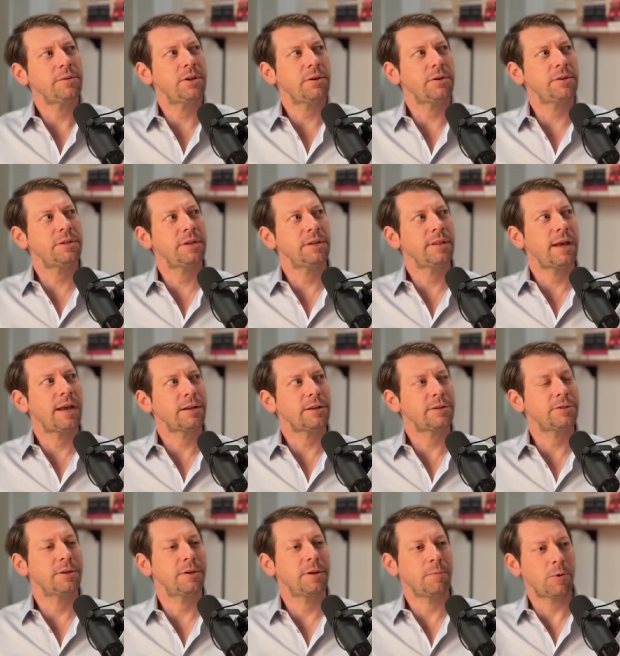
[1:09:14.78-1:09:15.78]
noticing that
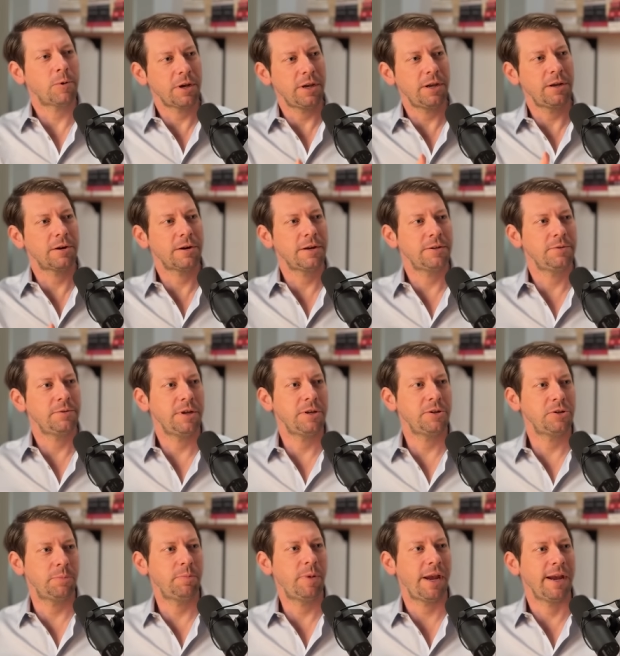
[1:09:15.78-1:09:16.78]
because we're here in, in
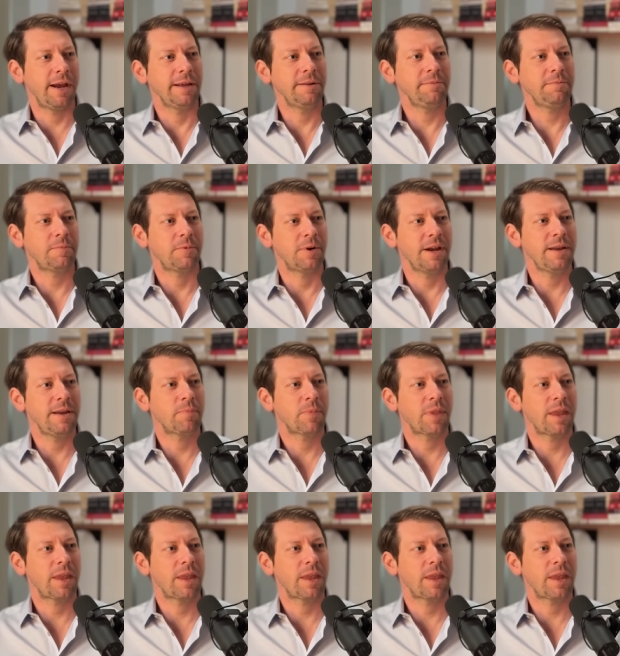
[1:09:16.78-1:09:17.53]
Japan, right?